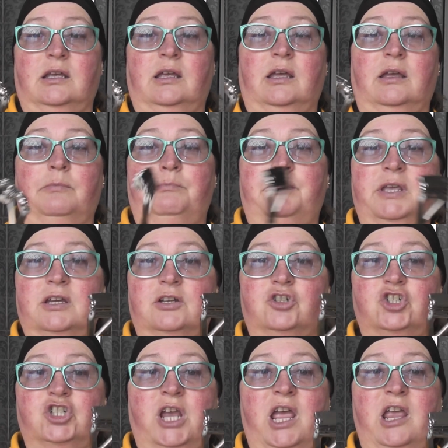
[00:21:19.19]
a beard
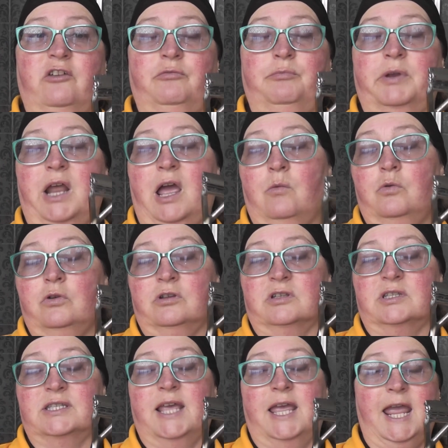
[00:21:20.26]
shave, but I wouldn't
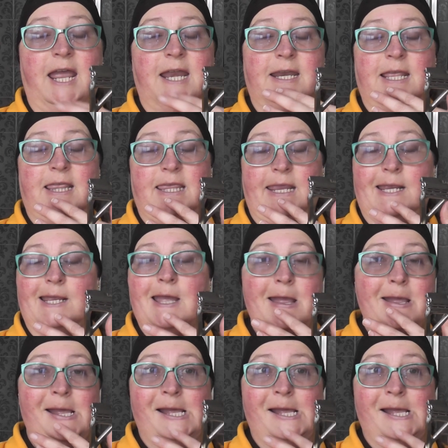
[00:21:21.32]
say anything